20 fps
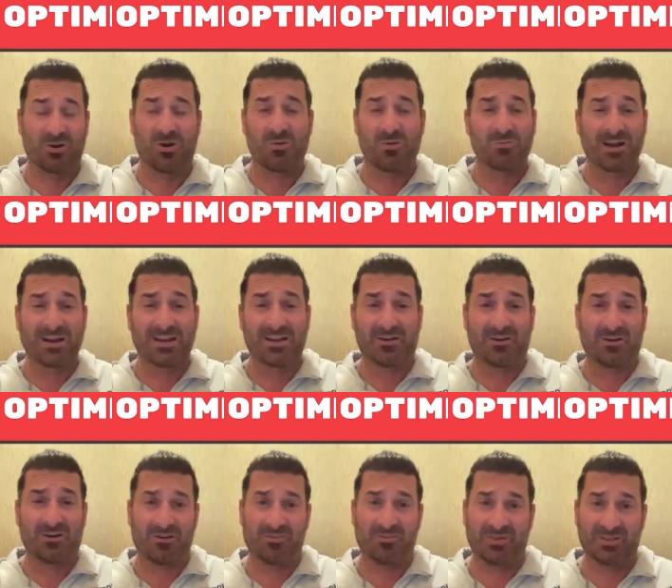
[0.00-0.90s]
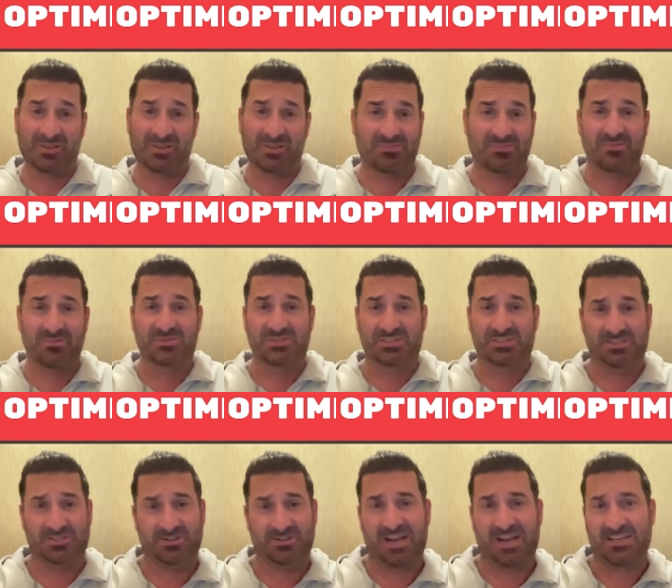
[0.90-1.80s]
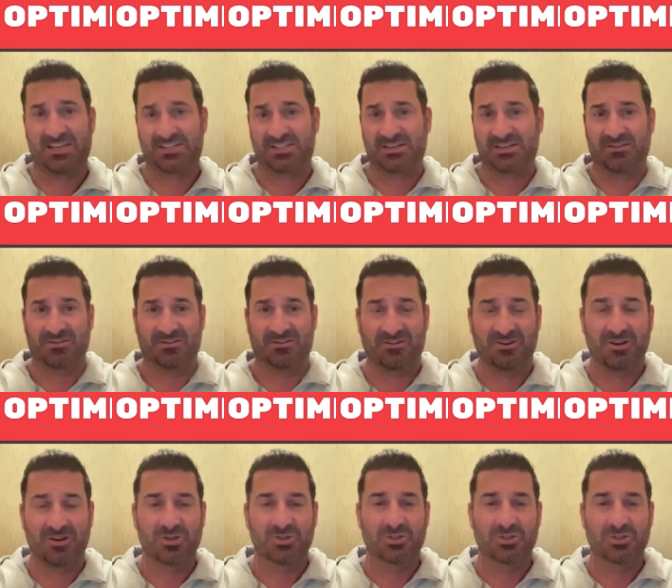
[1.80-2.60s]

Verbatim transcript: already are because they're posting to your hashtag or they're